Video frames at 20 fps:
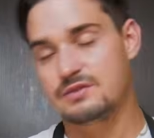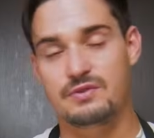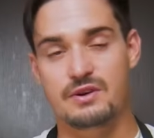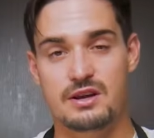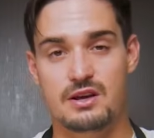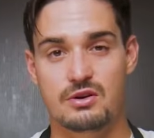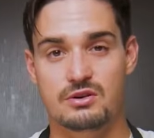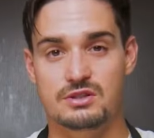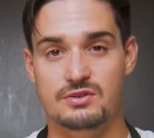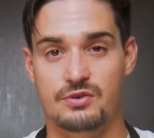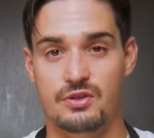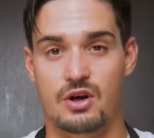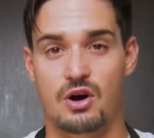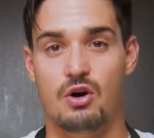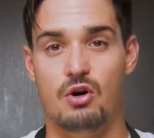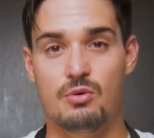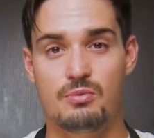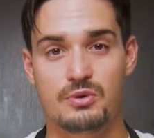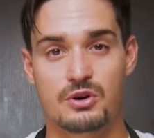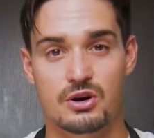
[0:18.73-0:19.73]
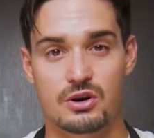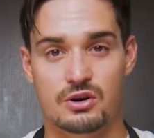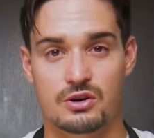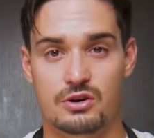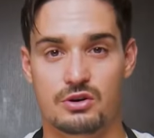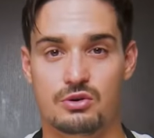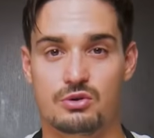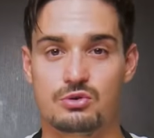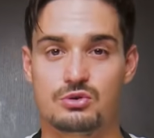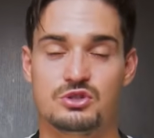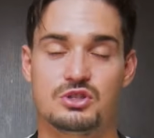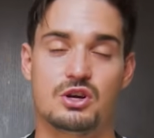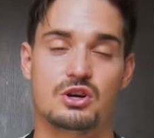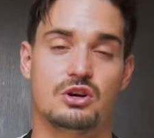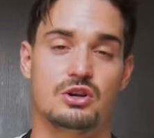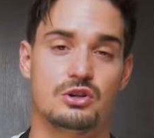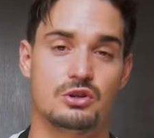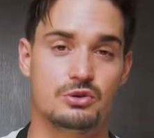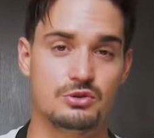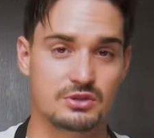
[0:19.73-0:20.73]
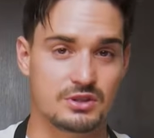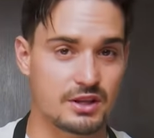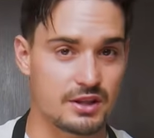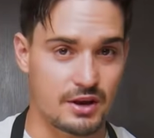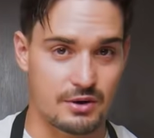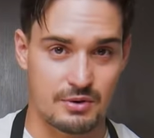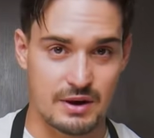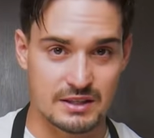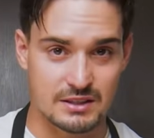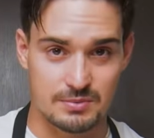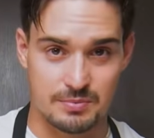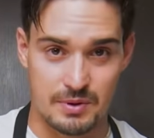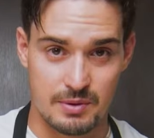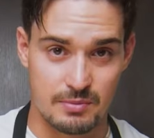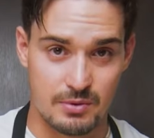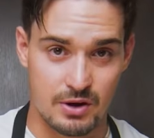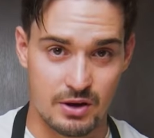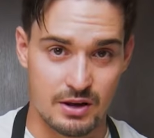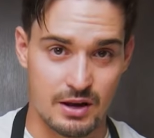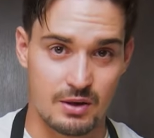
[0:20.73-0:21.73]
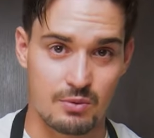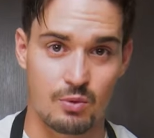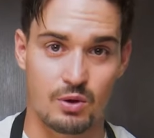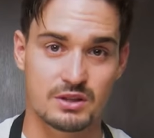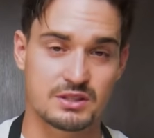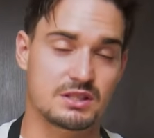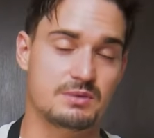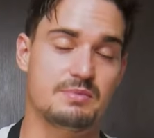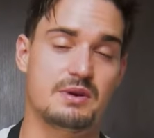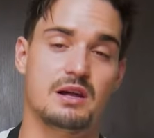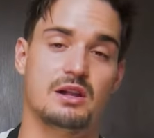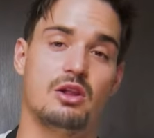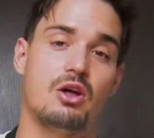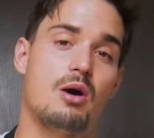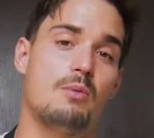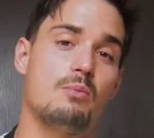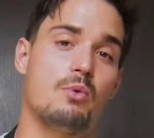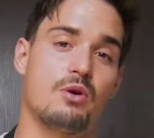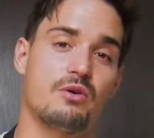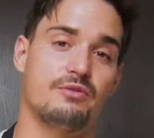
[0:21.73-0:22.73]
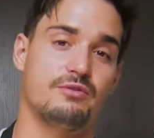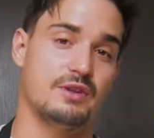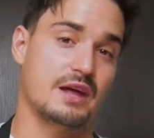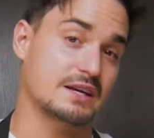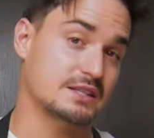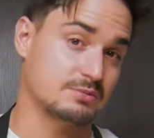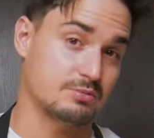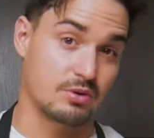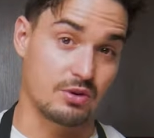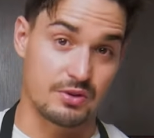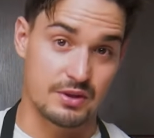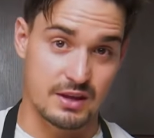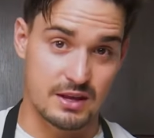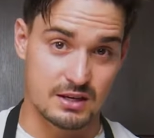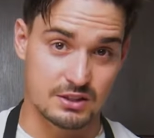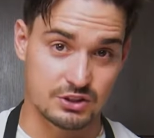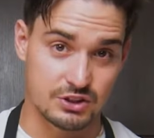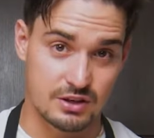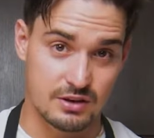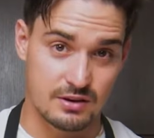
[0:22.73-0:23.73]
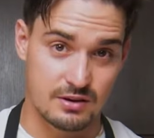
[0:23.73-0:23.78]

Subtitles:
video is for the home cook who's glued to their recipe book and wants to be a lot more flexible in the kitchen.